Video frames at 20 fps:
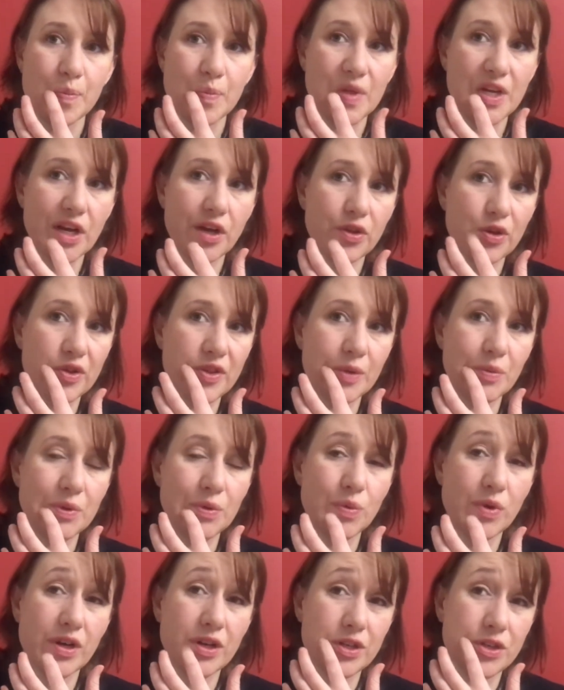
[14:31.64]
The other thing we'd
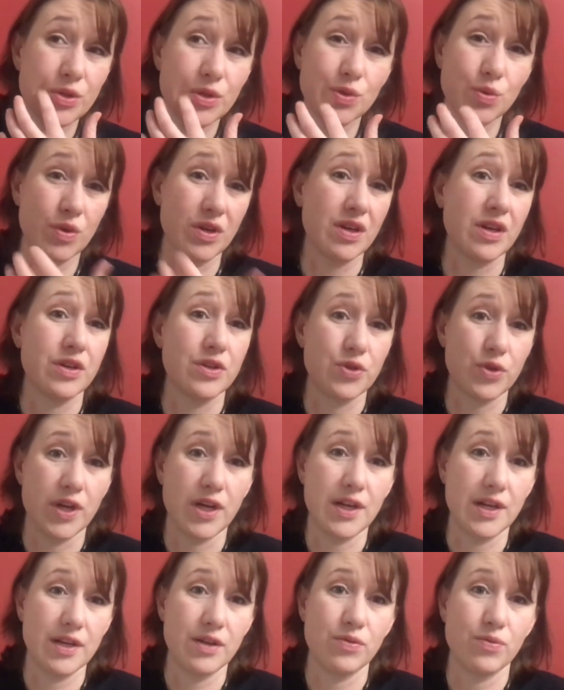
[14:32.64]
want to do is work on
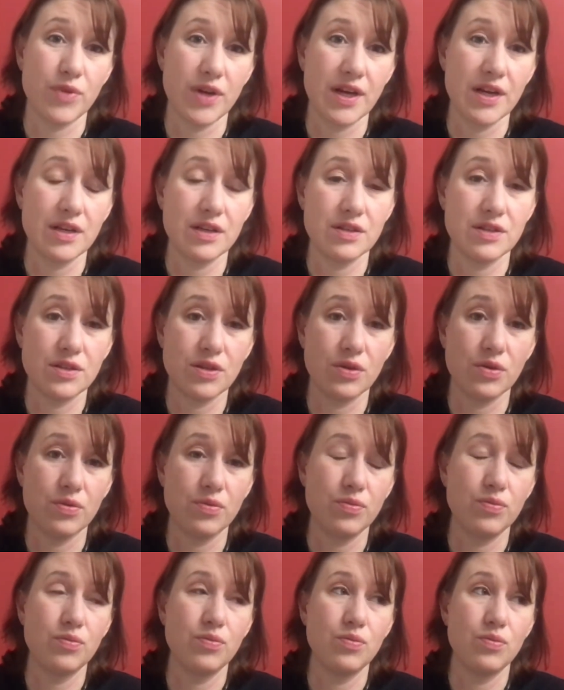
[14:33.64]
training, right?
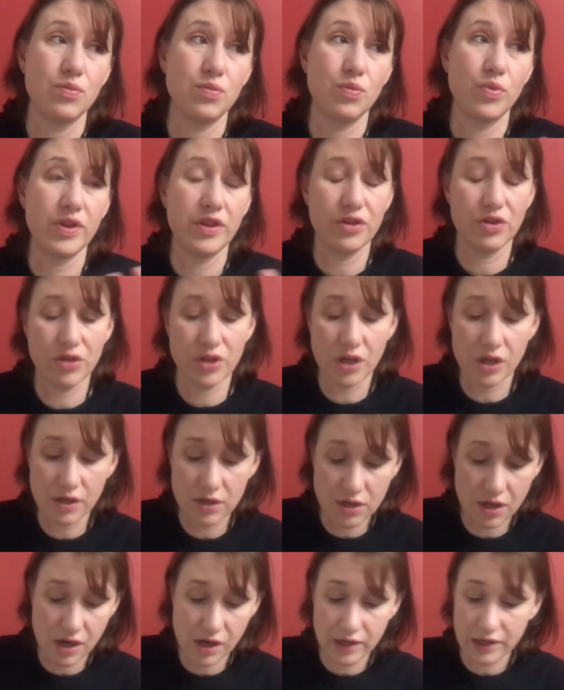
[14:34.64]
So with your
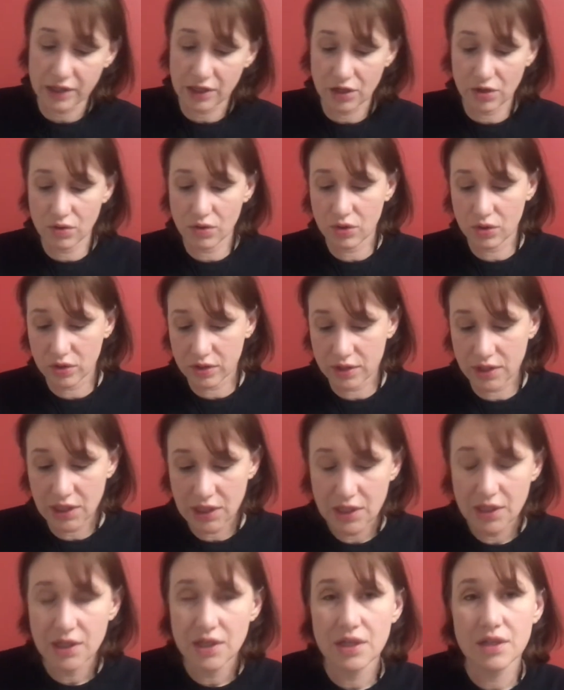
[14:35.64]
young dog, a year-old,
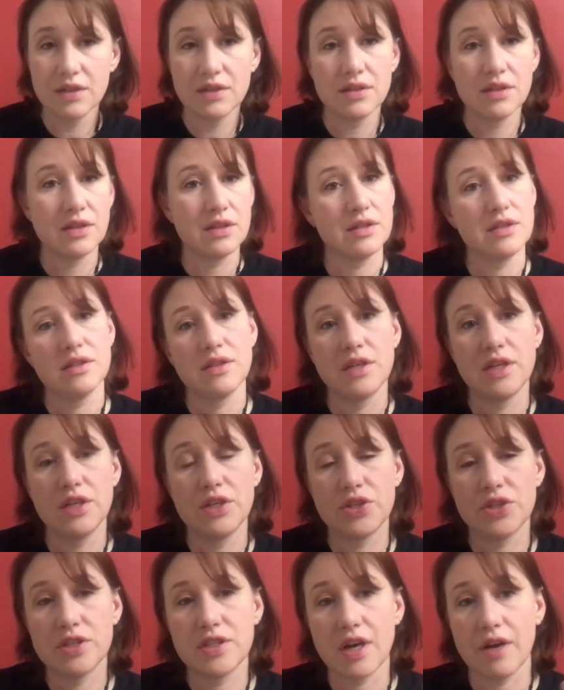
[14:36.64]
he
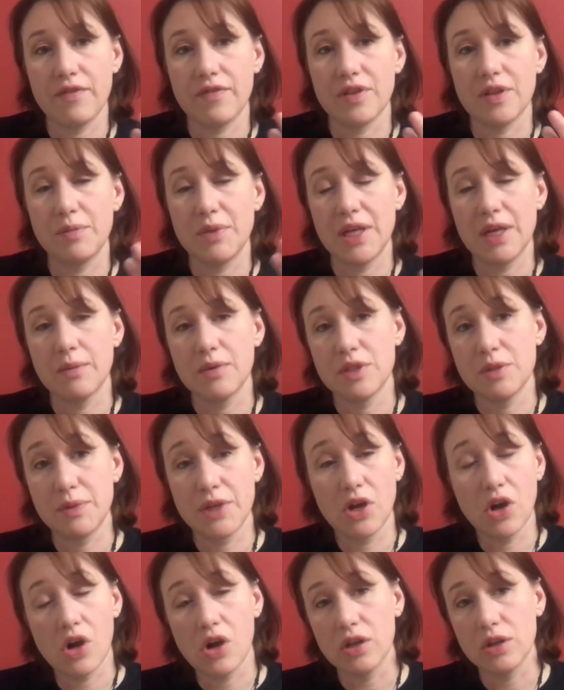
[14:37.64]
should definitely be able to be
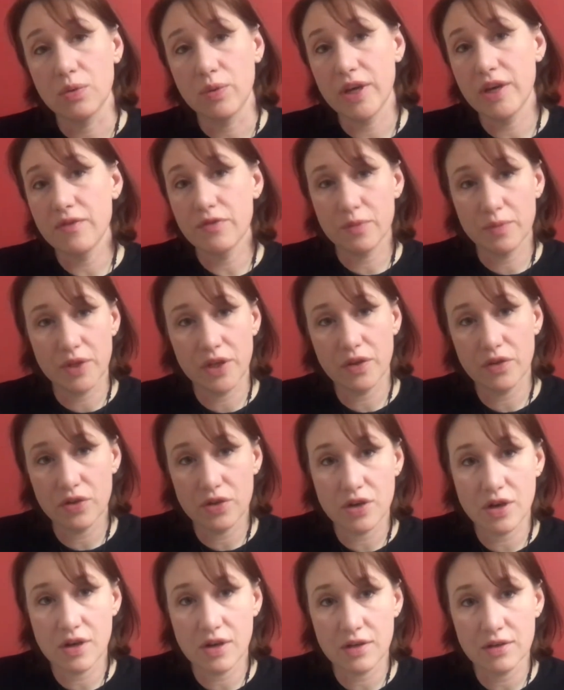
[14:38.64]
called away from the other
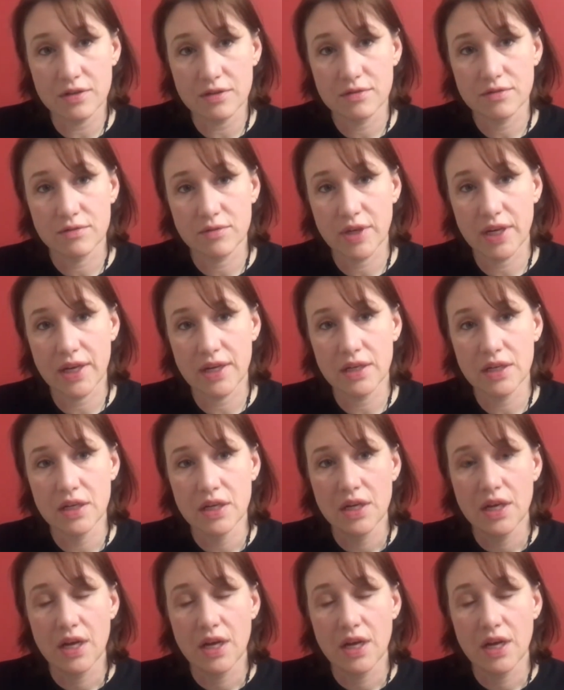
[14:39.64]
dog, right?